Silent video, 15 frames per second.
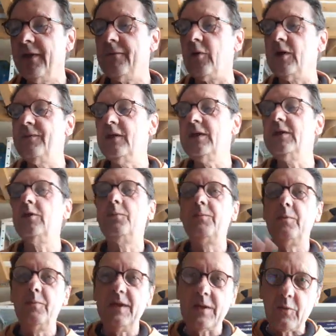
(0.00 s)
For even in the
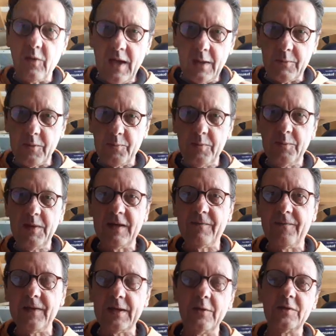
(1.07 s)
public realm, the public
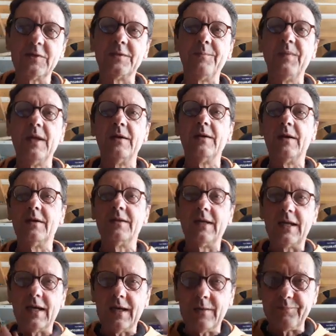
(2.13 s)
figures
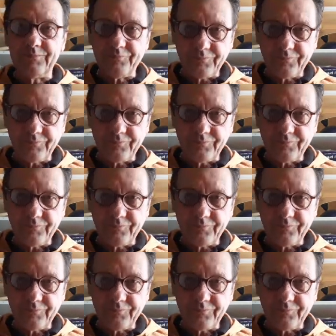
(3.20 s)
that are...